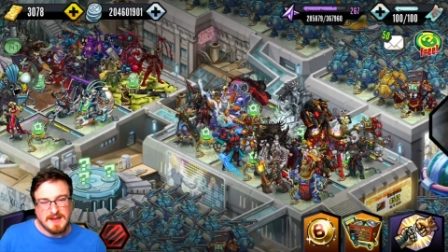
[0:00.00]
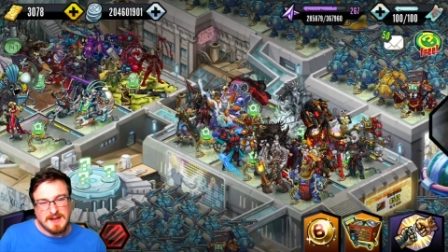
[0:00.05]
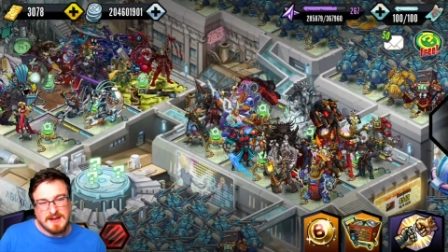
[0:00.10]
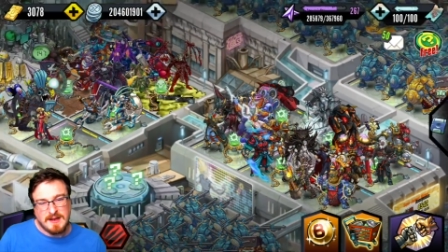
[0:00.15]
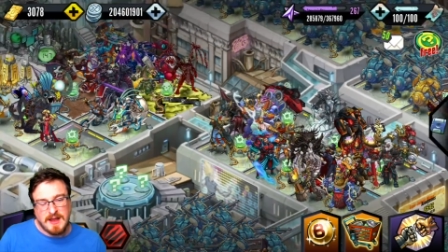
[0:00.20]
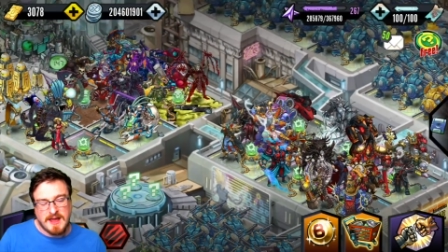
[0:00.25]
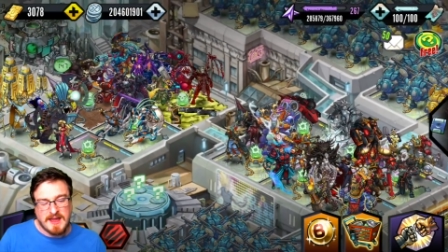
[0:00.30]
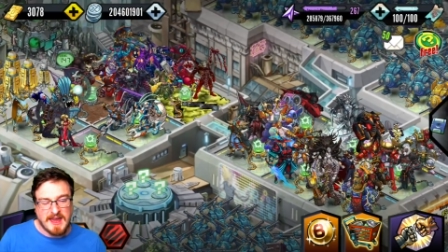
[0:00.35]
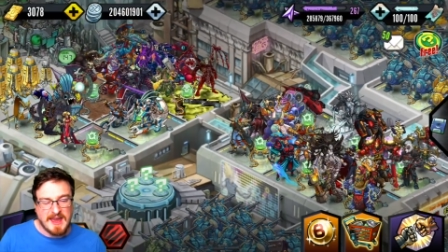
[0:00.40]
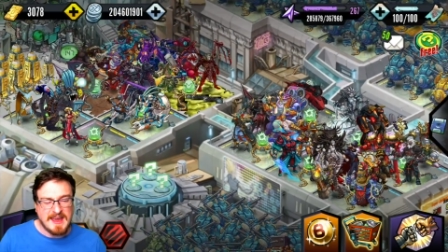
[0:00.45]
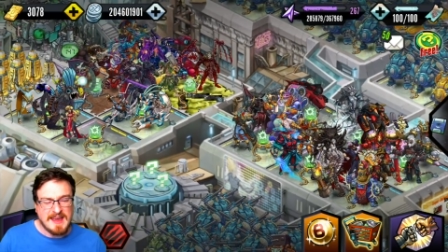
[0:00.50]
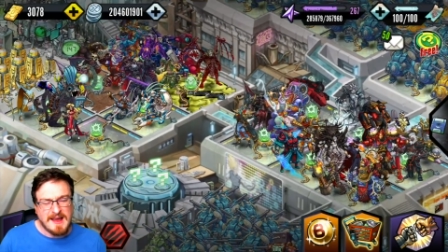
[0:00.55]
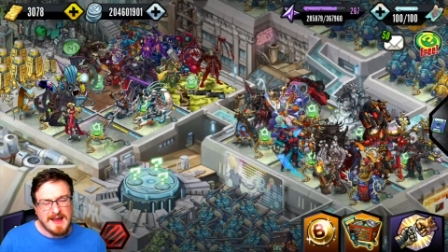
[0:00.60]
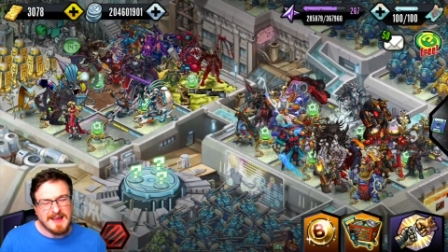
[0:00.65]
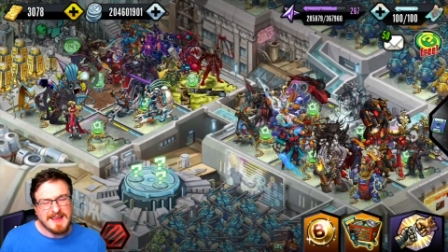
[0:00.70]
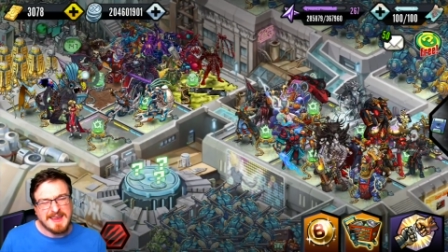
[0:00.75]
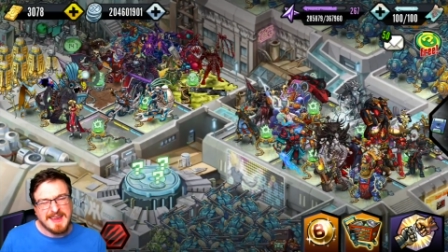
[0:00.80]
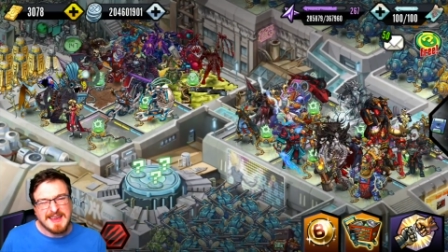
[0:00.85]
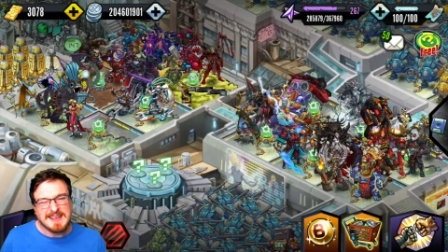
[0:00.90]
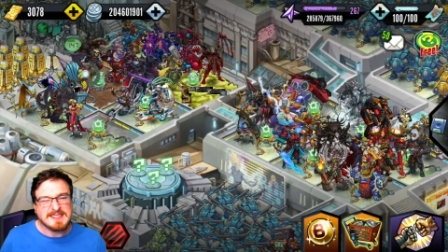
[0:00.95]
Like, it, I
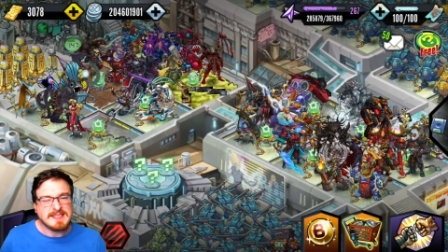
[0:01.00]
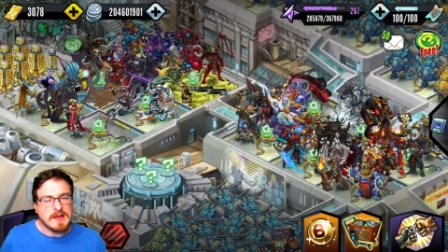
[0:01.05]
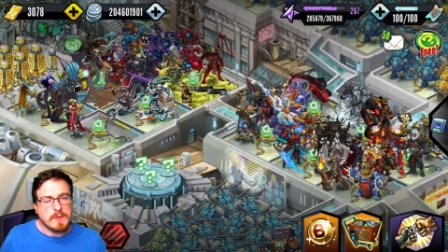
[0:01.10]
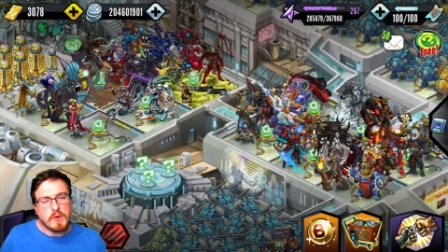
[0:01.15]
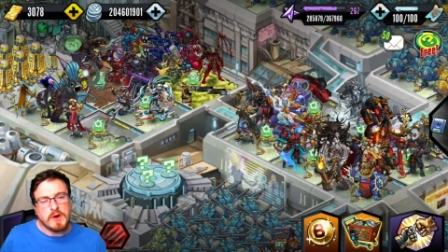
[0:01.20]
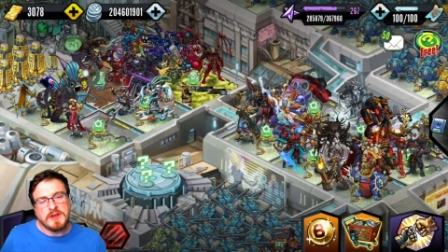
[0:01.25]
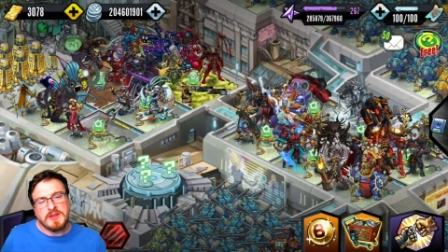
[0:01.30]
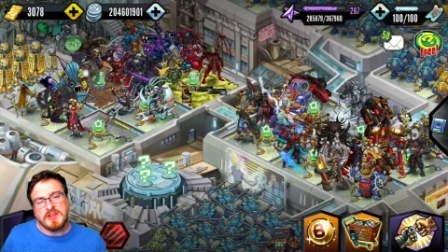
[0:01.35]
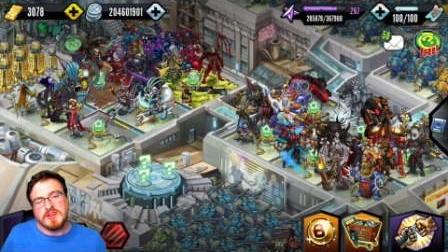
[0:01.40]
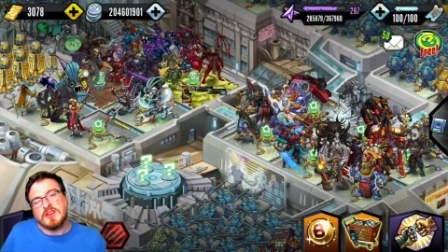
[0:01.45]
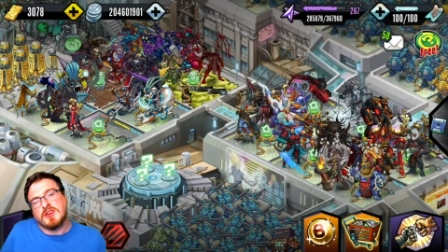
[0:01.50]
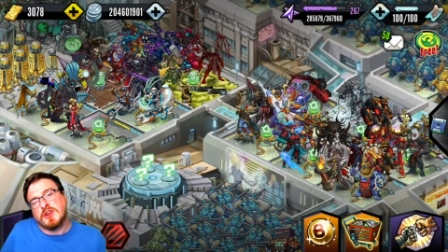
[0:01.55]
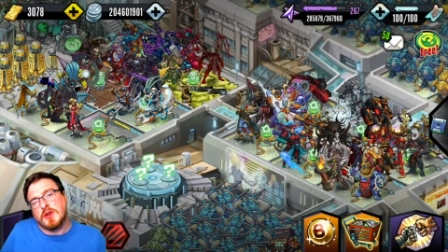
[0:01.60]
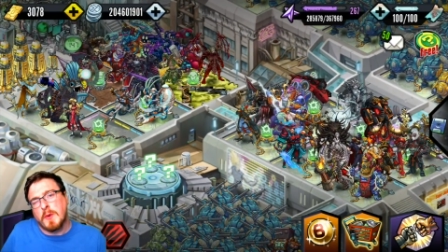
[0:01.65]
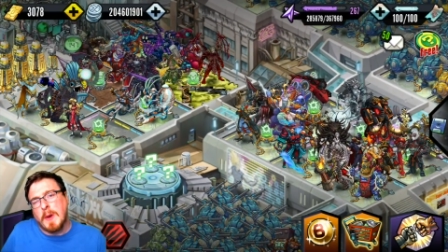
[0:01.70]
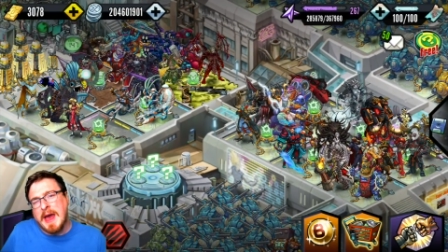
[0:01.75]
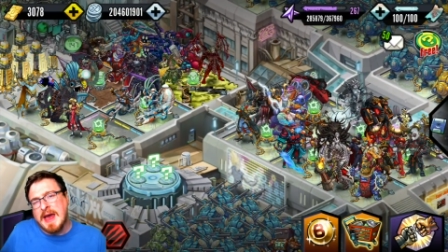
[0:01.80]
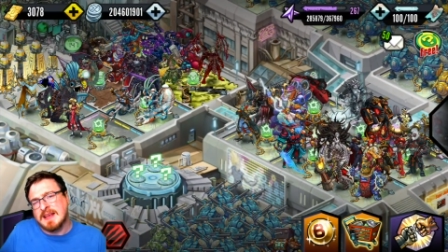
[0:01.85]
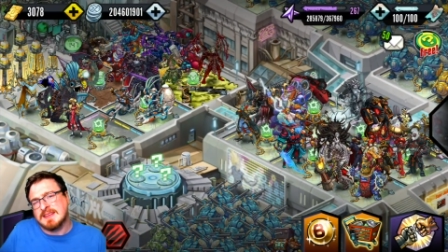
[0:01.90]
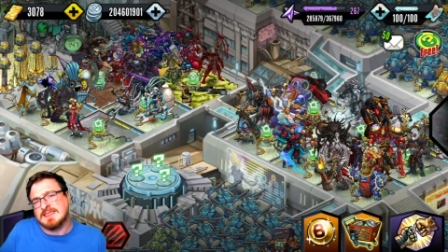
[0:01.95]
guess they want you to do
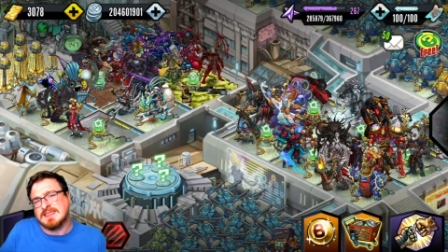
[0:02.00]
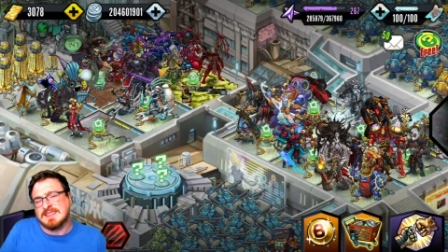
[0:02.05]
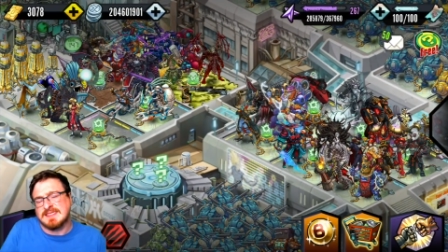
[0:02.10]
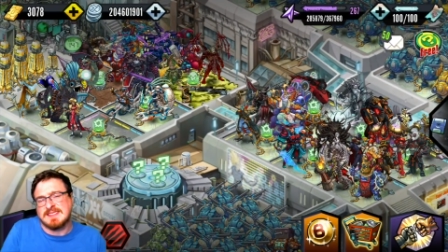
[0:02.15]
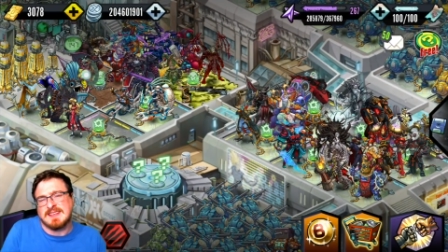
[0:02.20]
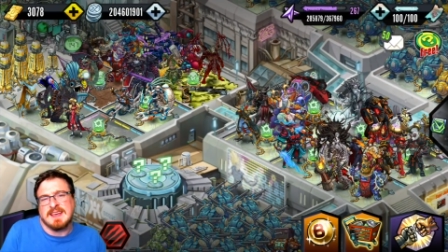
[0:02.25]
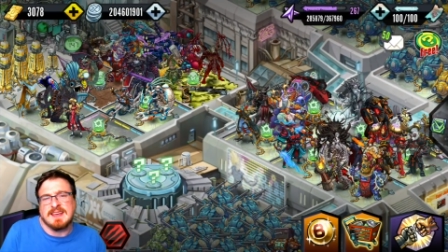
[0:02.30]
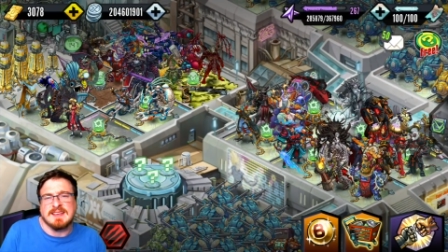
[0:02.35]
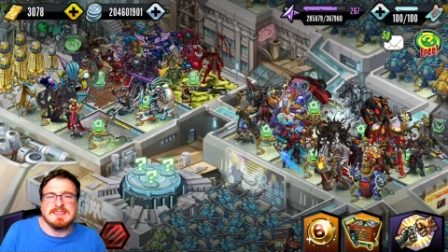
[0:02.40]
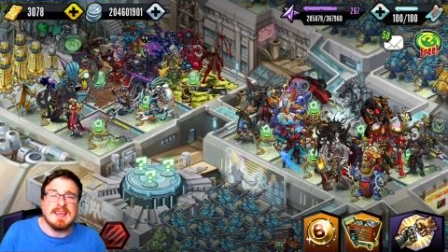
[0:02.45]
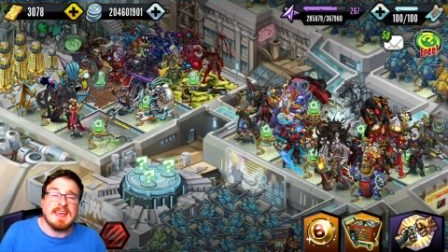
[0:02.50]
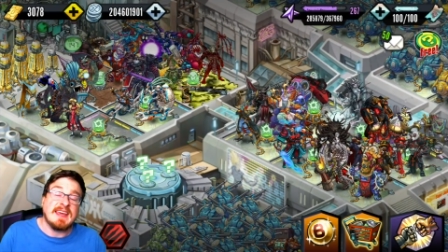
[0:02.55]
as it says.